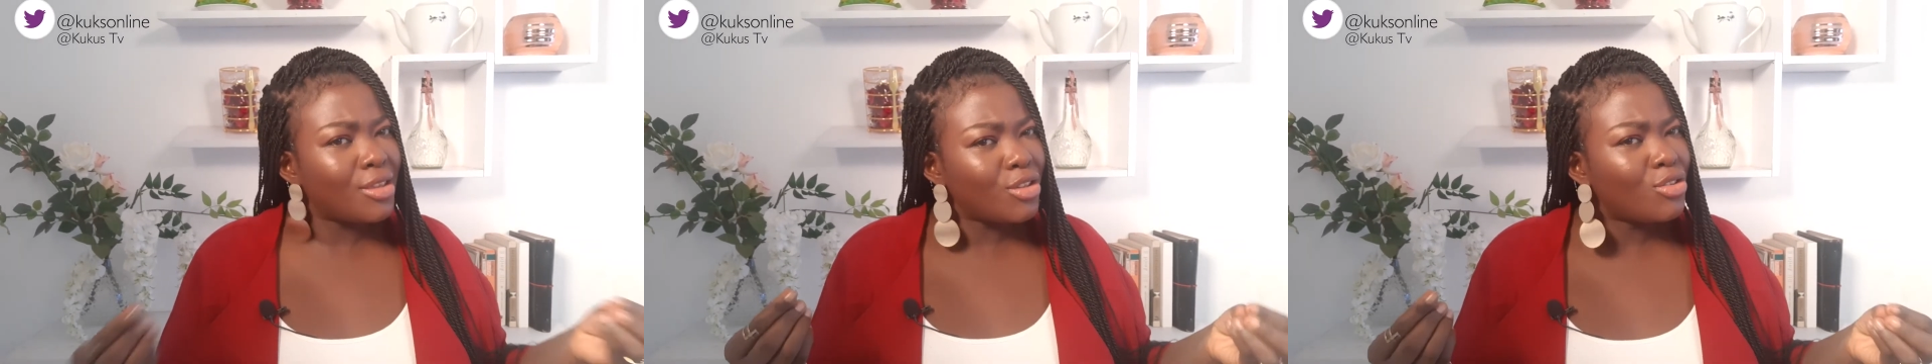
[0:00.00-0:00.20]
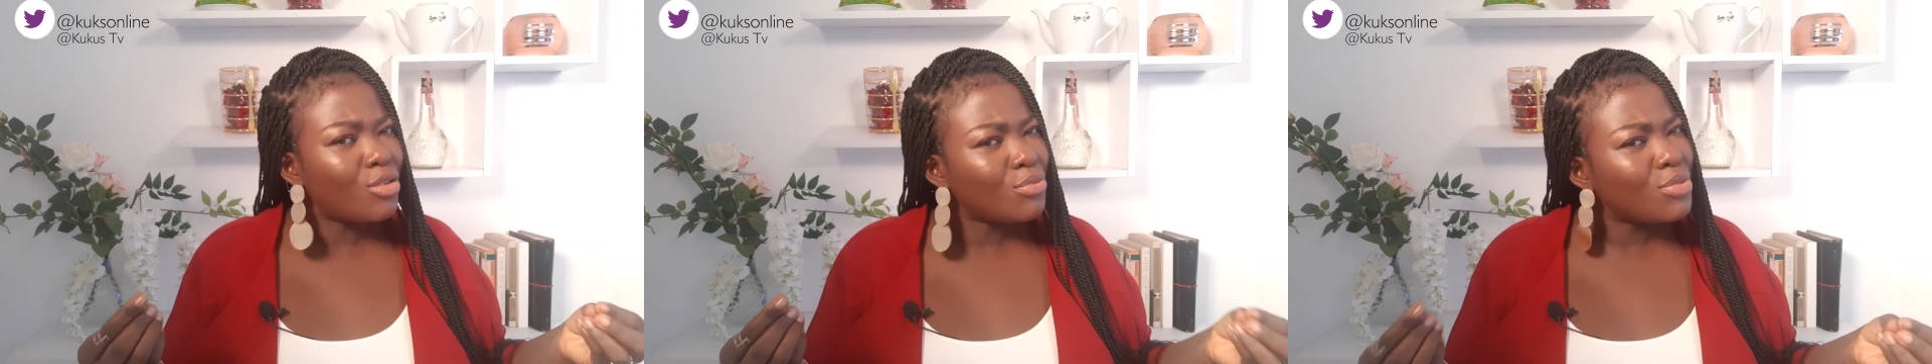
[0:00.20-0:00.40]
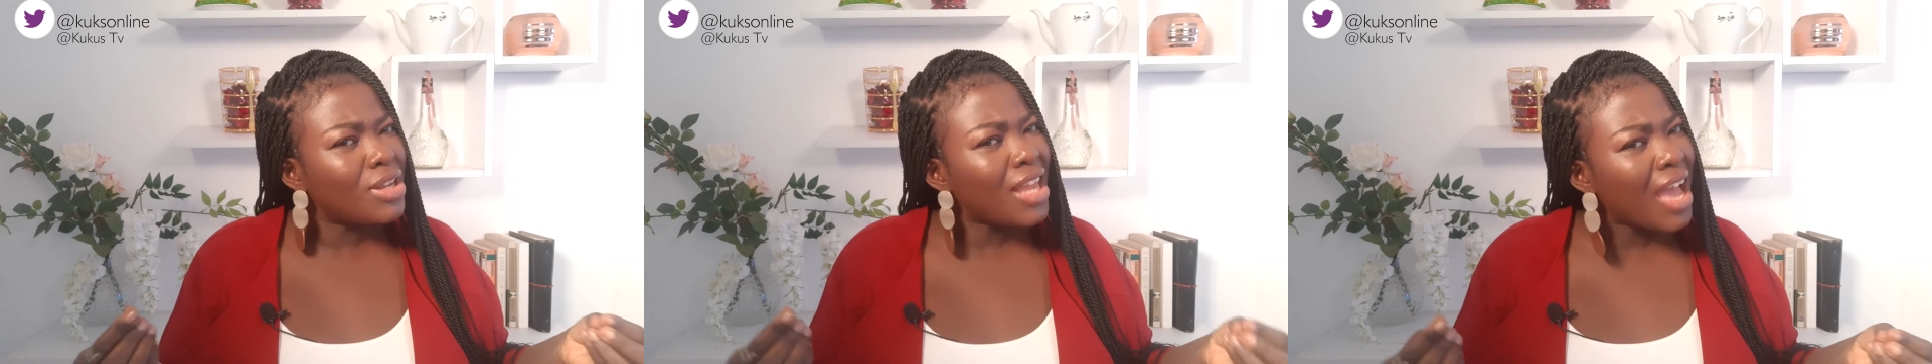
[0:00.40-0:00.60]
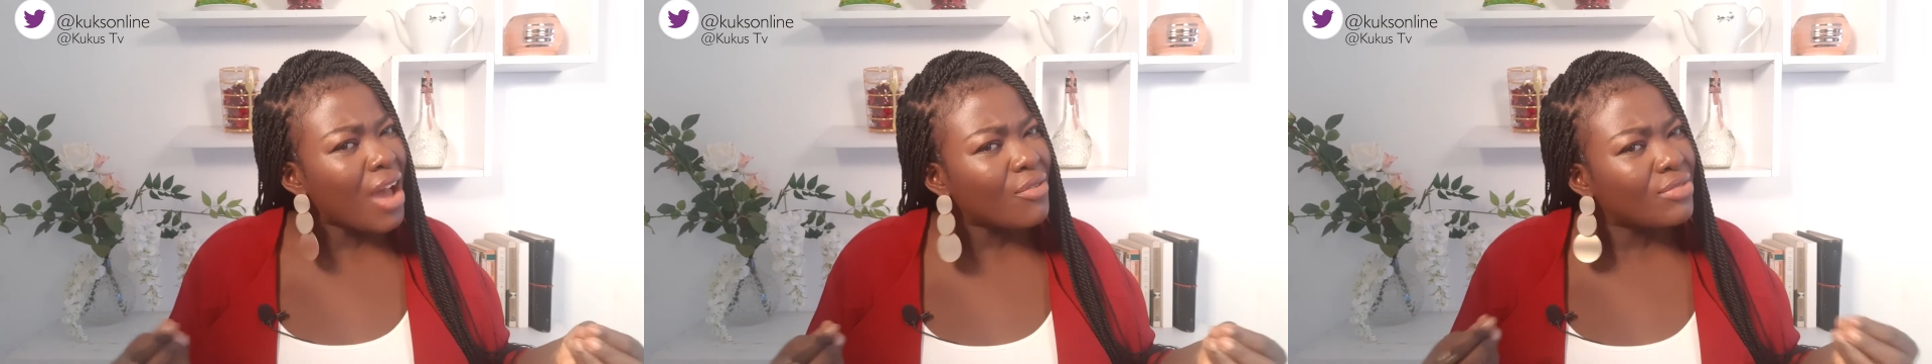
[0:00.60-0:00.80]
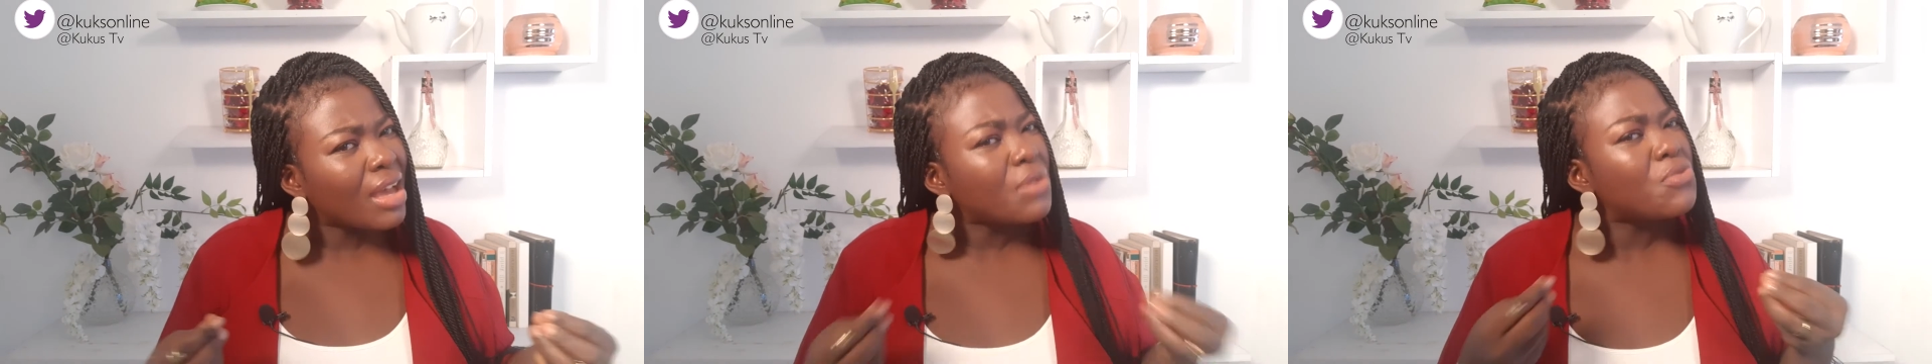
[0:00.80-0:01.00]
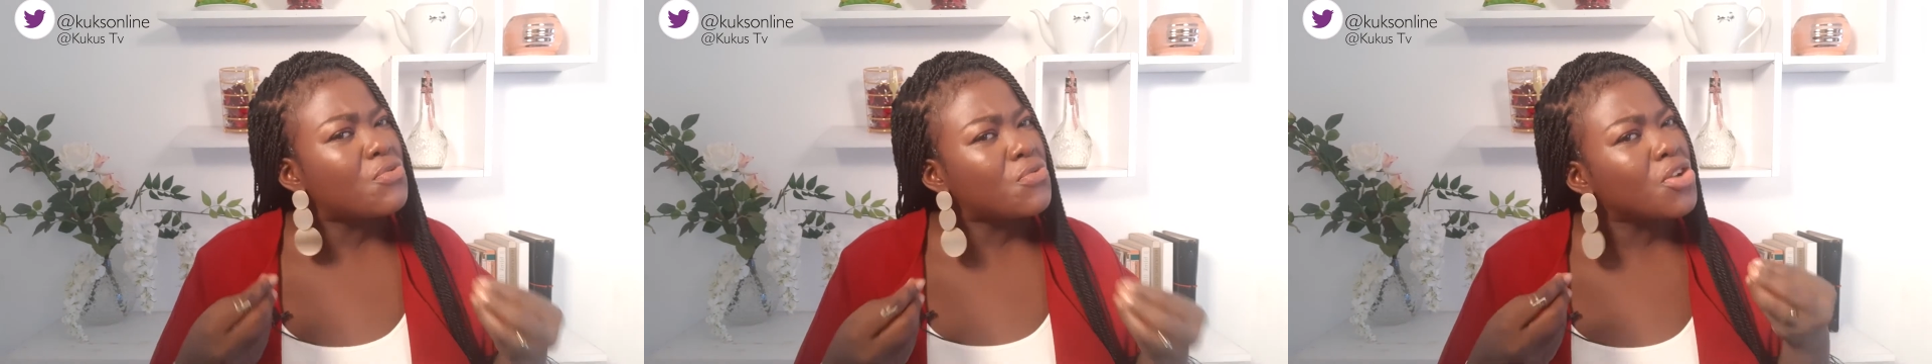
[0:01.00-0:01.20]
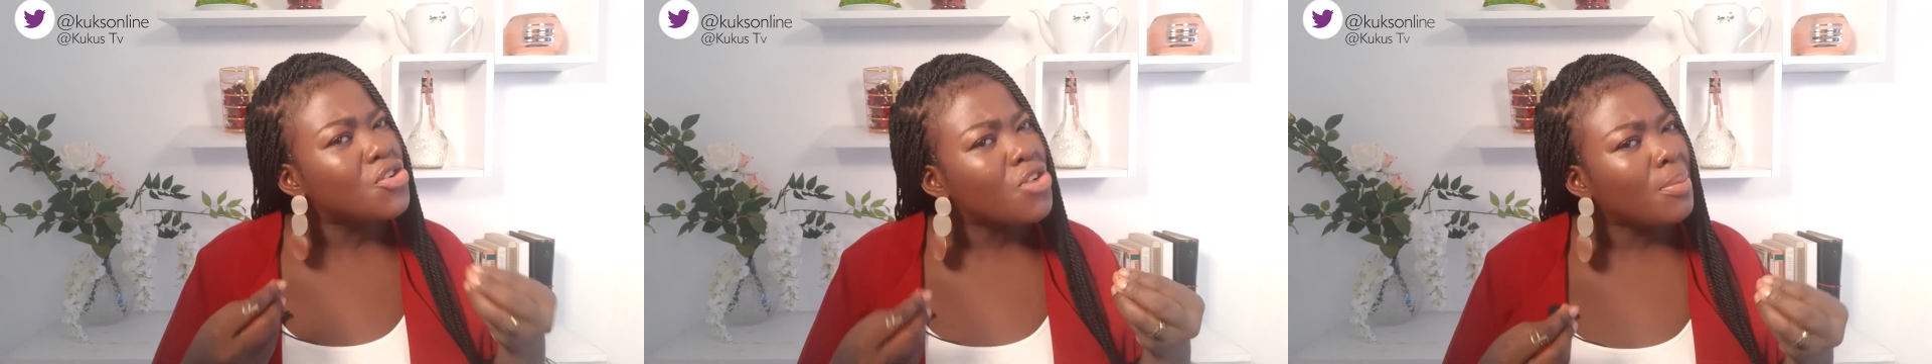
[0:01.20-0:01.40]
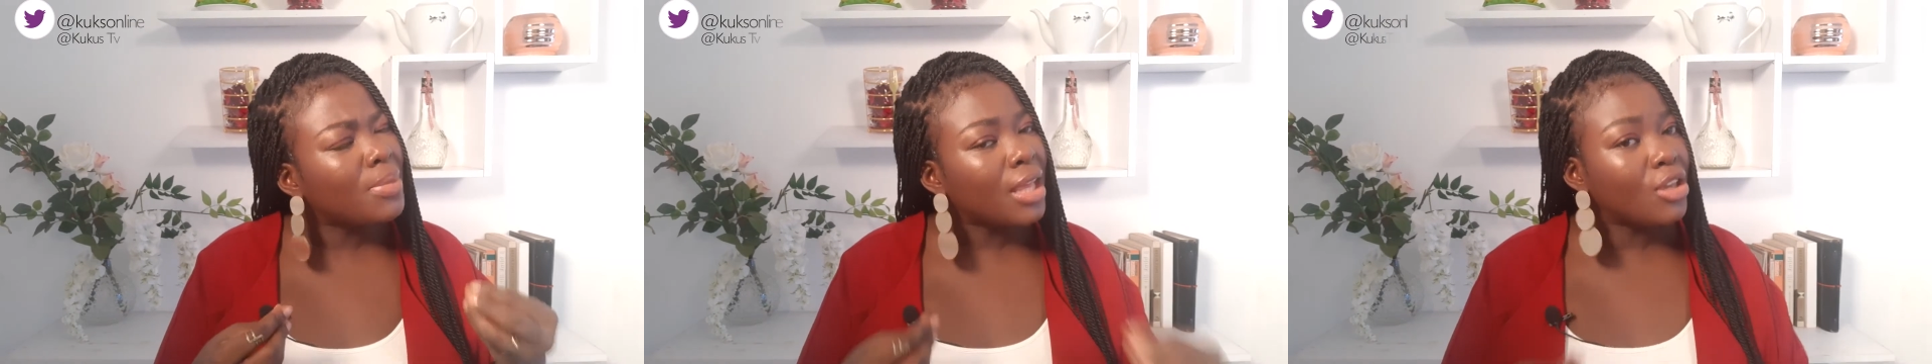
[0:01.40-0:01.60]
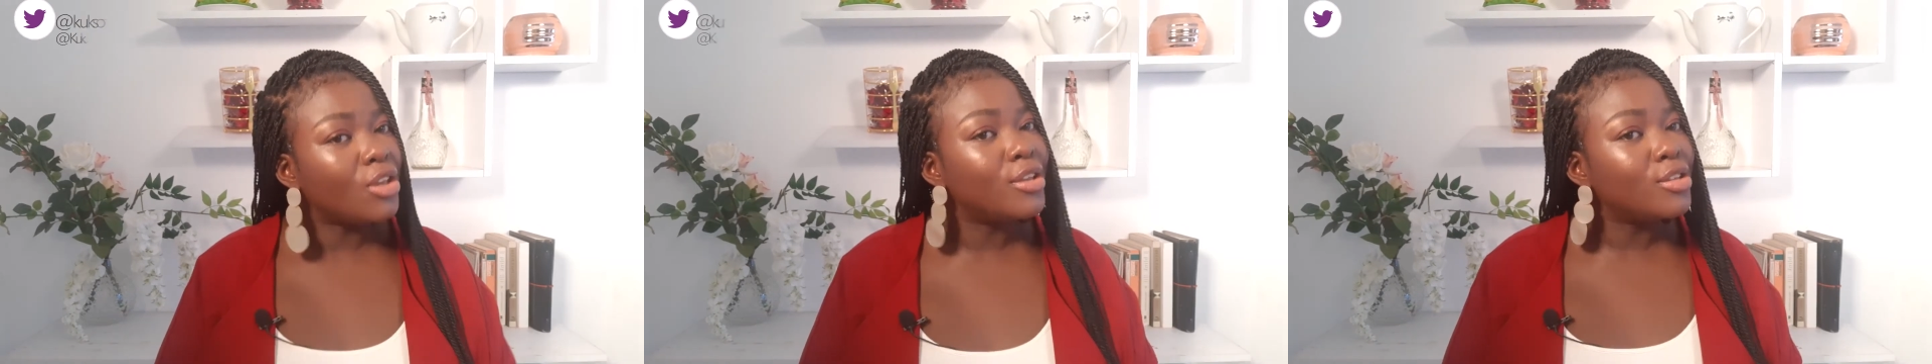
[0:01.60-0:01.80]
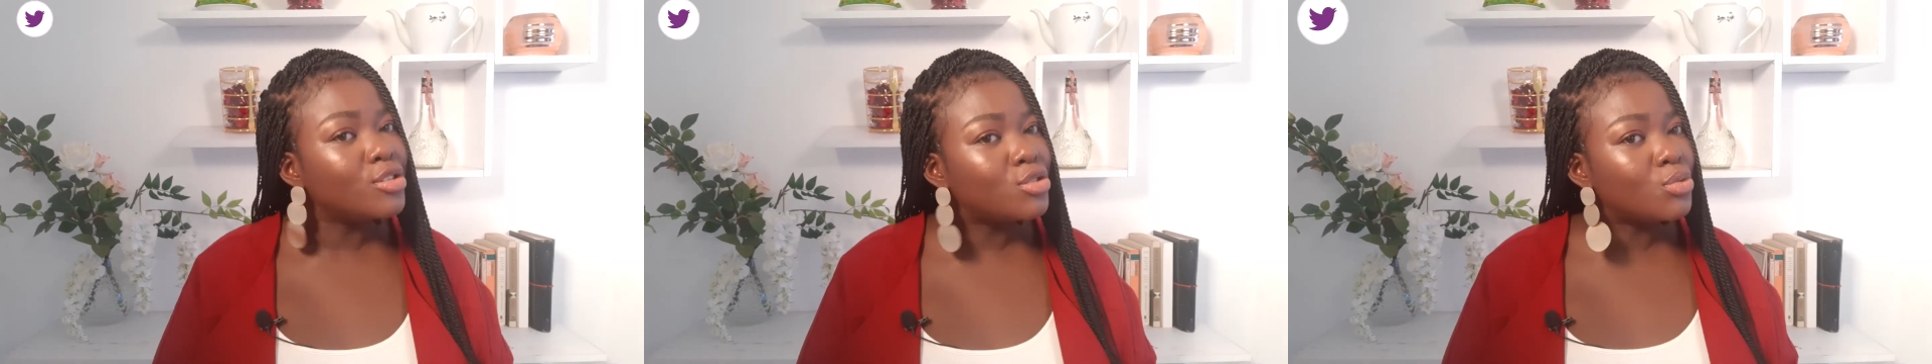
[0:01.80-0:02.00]
you don't really have that freedom that you
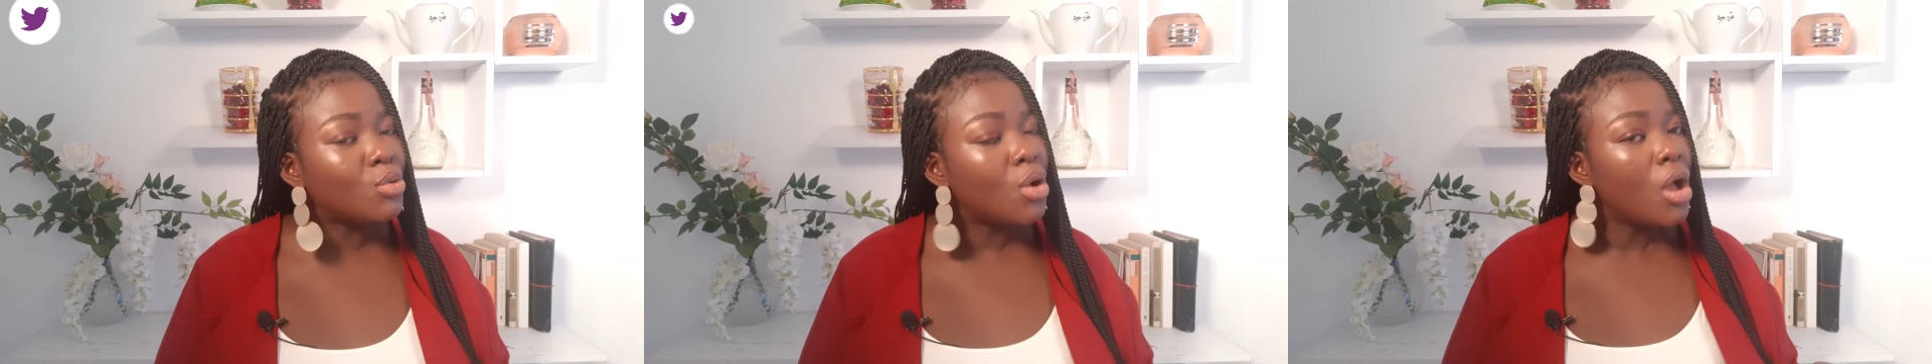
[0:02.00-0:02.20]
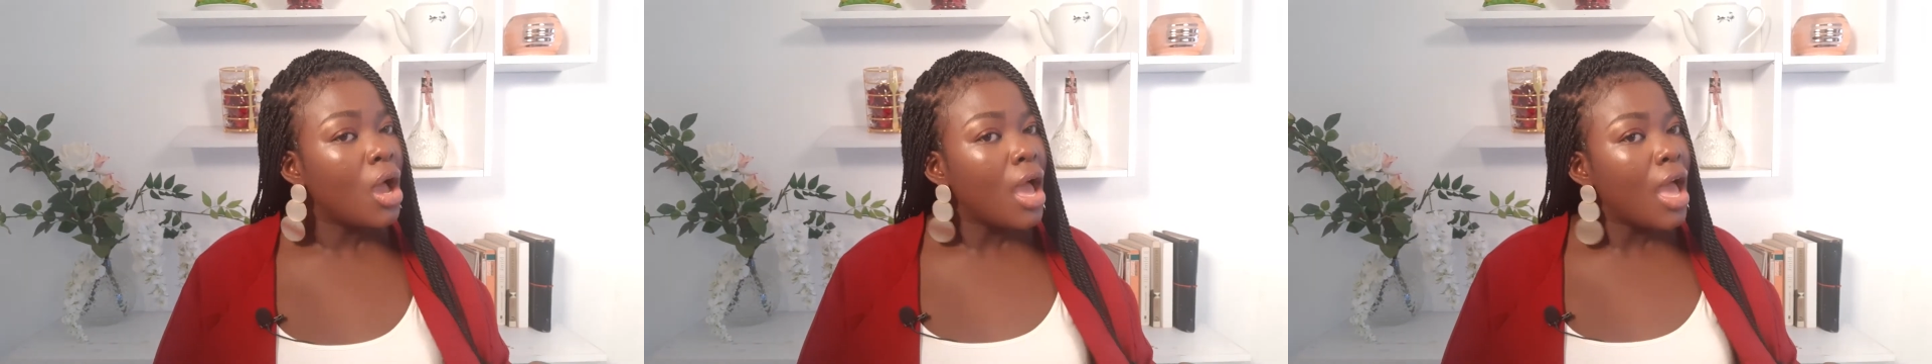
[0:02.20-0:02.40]
used to